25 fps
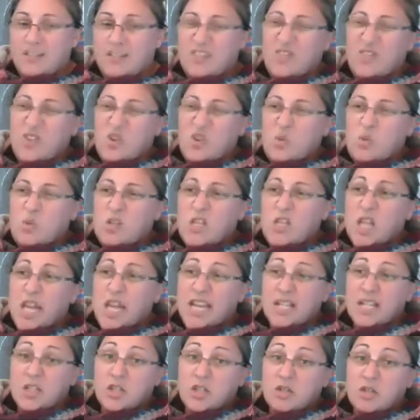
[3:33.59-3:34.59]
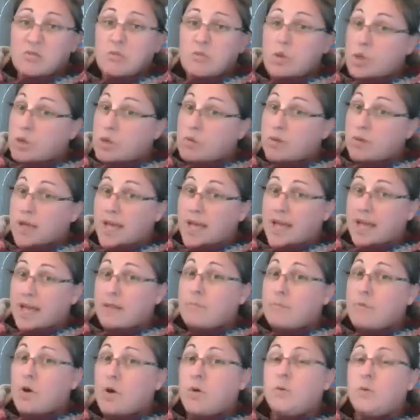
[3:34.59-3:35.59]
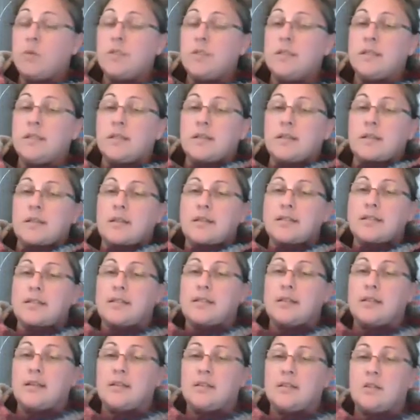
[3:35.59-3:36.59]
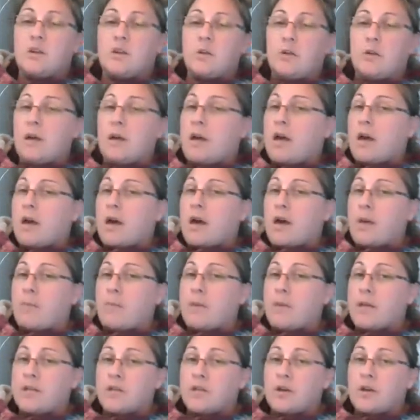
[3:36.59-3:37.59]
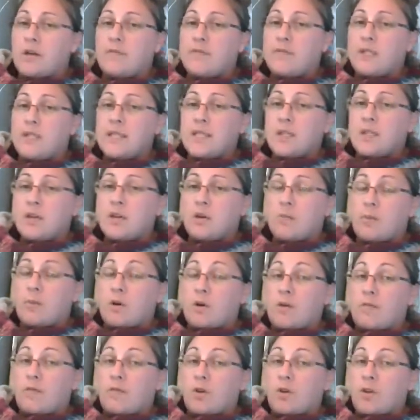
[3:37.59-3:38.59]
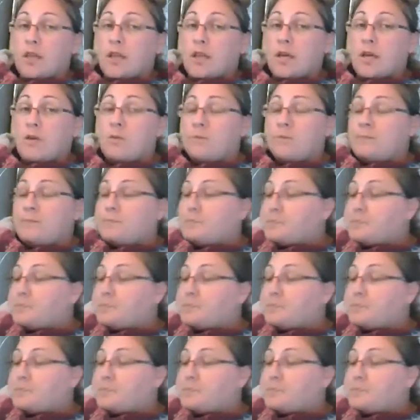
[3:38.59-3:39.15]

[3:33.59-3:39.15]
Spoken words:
If you would like to, you can post this as a picture of this in your portfolio,